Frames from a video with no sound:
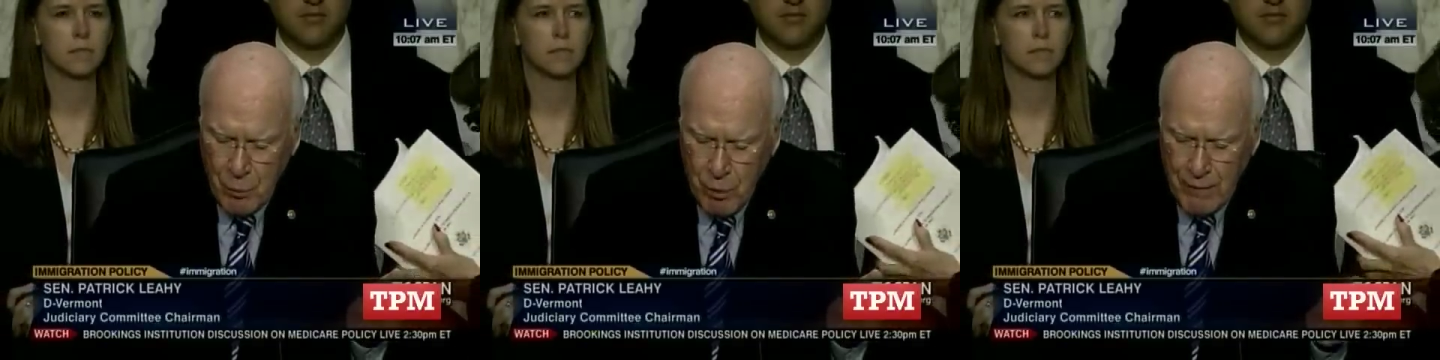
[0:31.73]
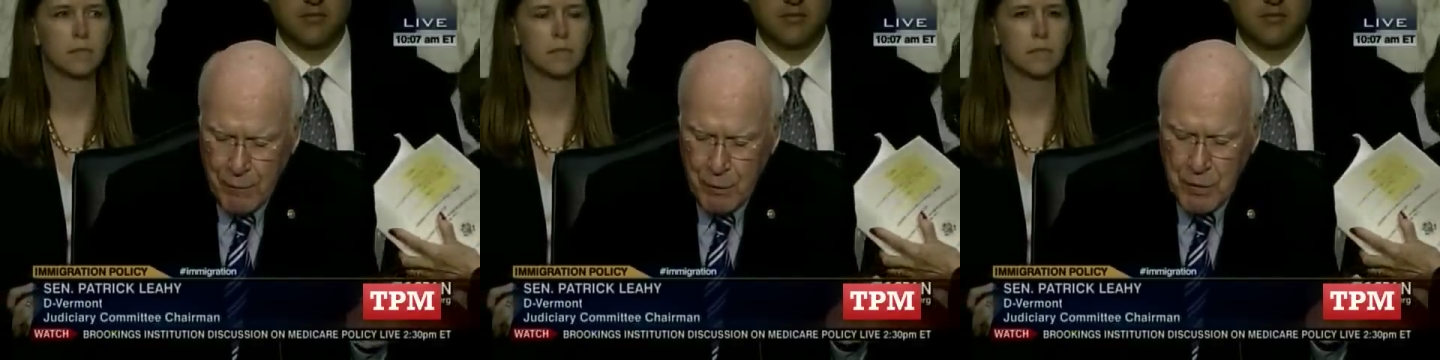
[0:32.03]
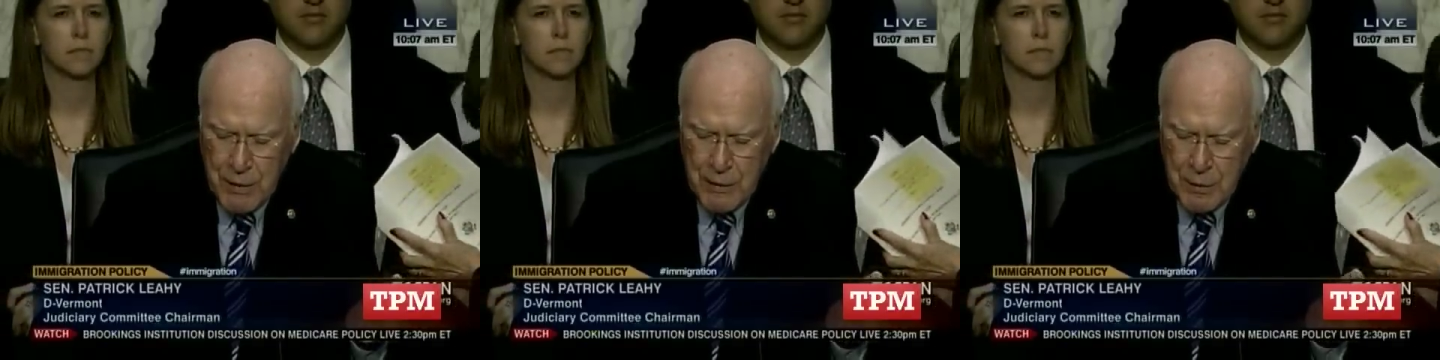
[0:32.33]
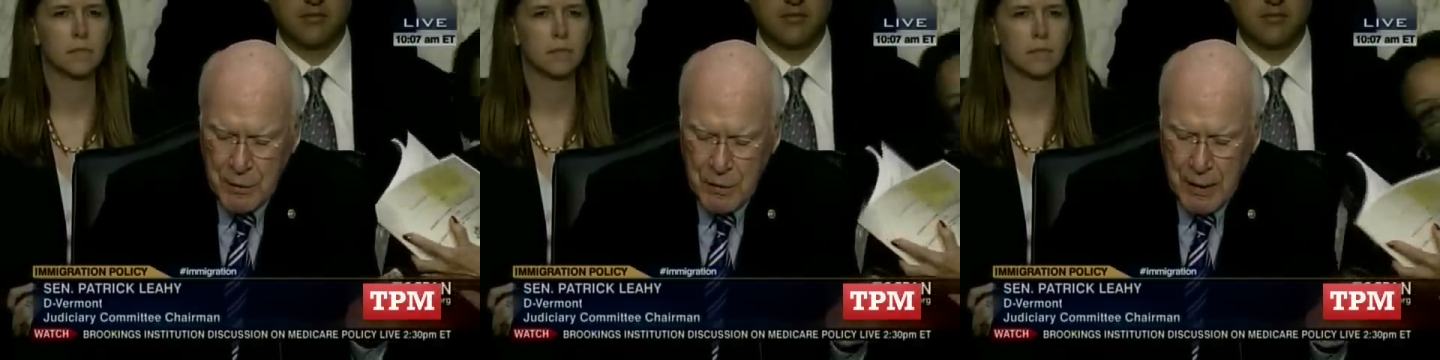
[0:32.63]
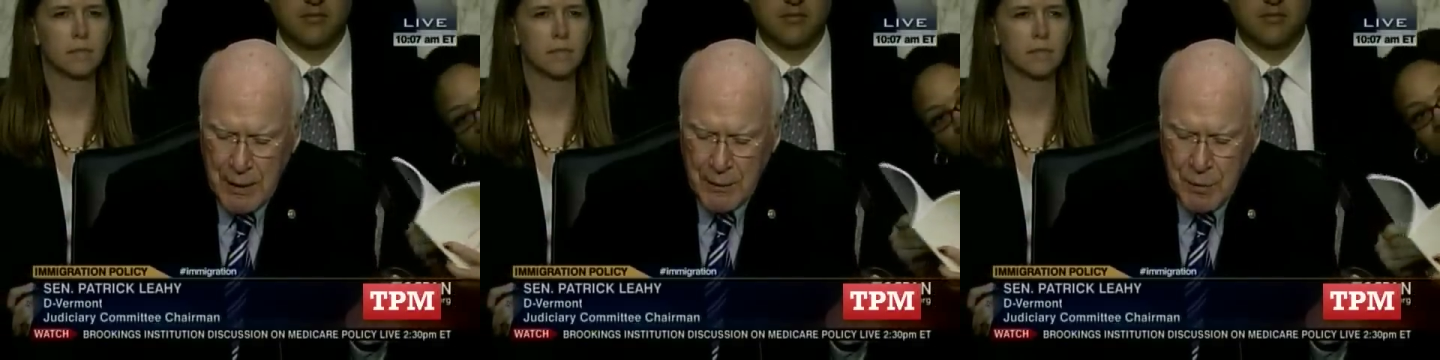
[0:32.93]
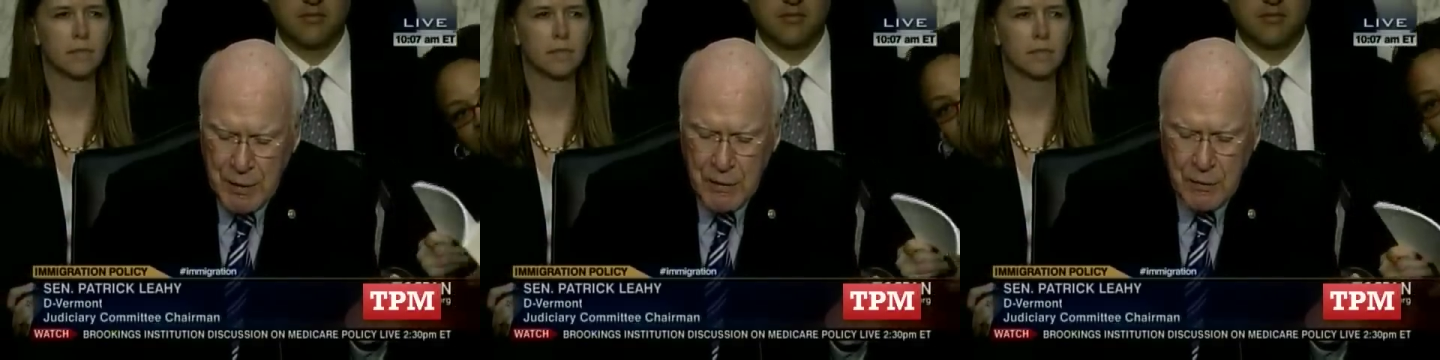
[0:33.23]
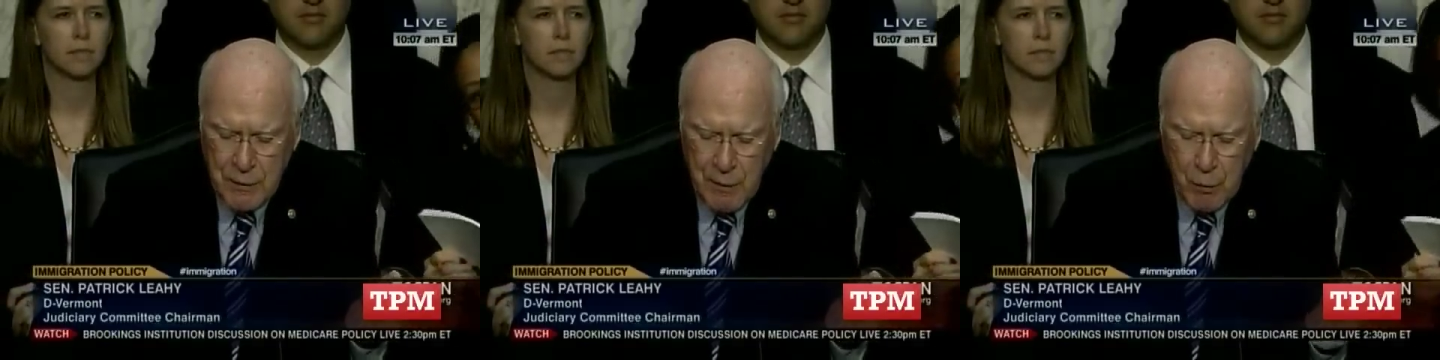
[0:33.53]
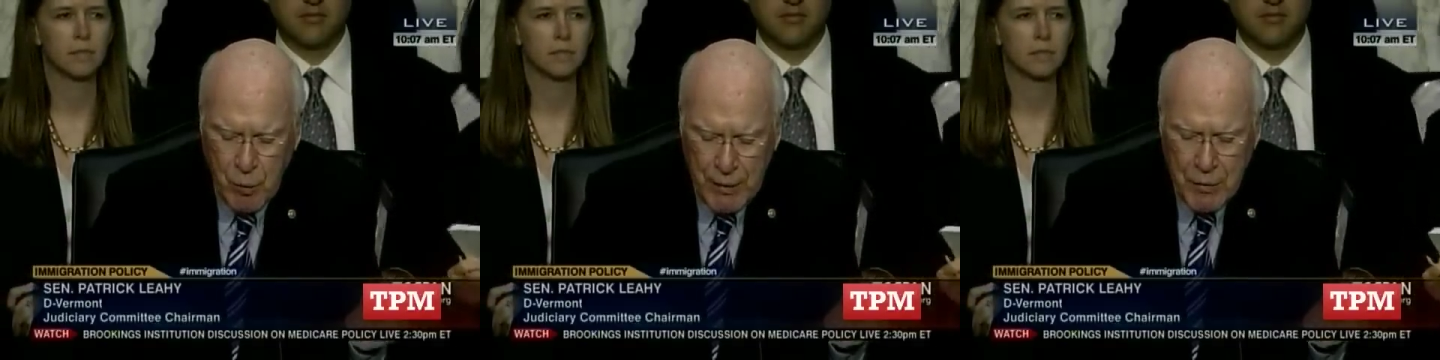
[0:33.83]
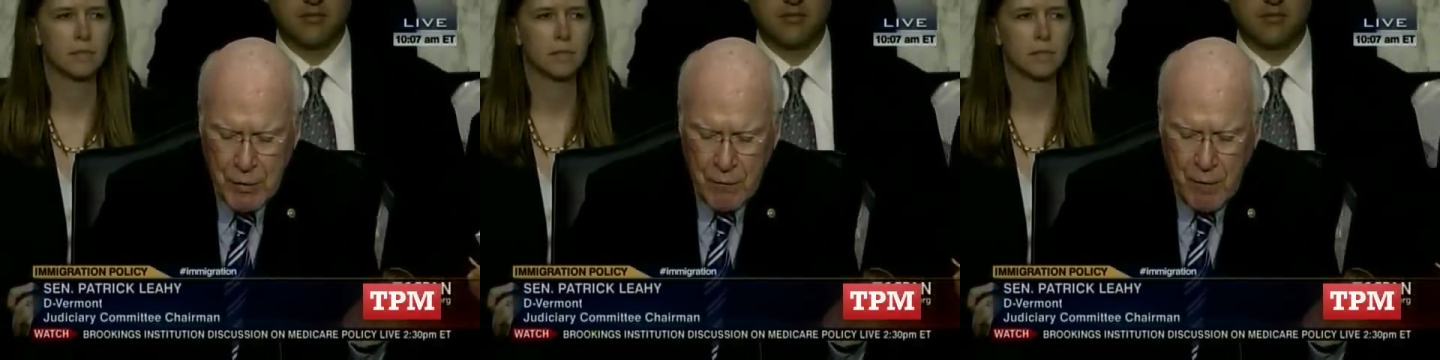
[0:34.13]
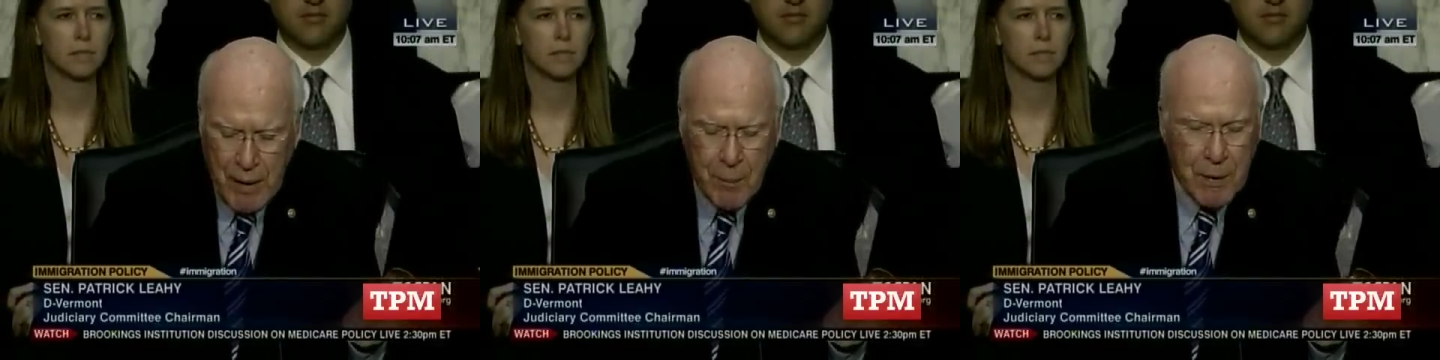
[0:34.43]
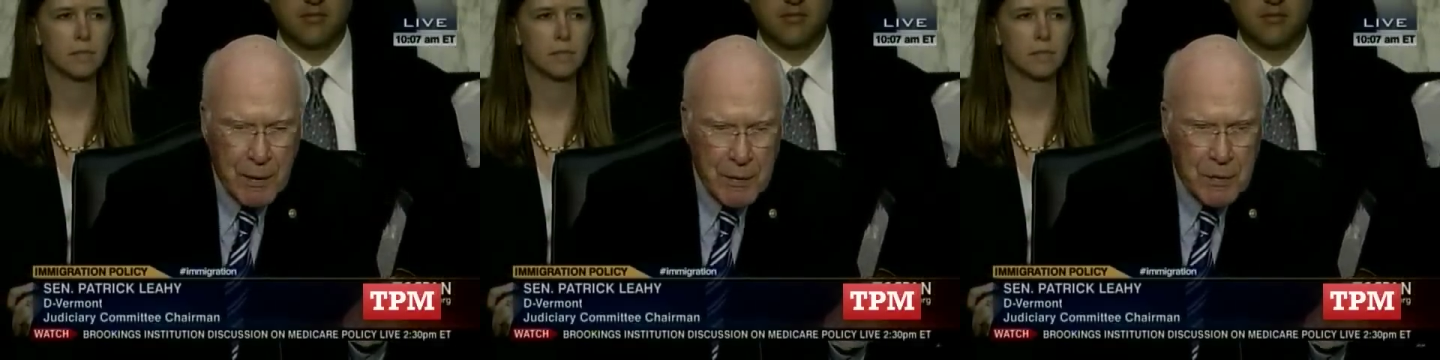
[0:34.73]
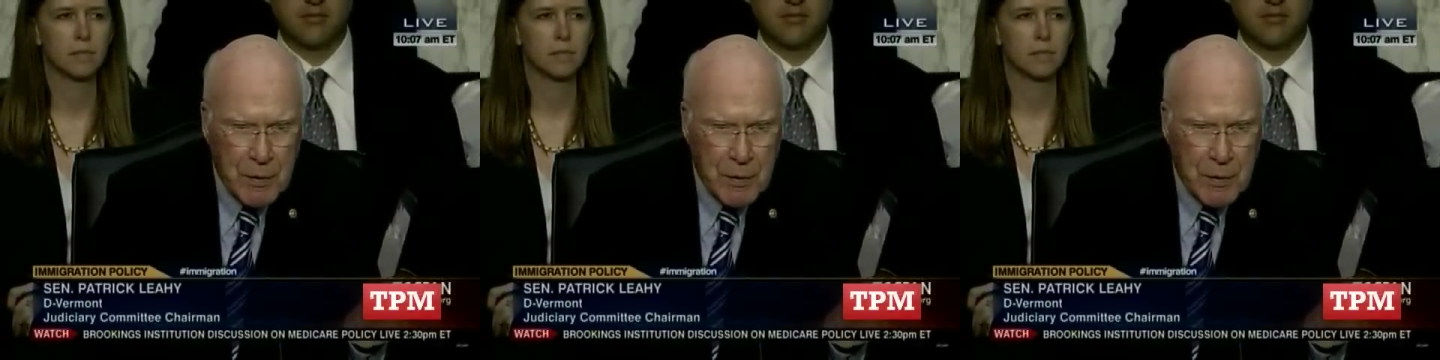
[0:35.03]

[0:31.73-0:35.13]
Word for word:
Speaker 1: Refugees and asylum seekers have enriched the fabric of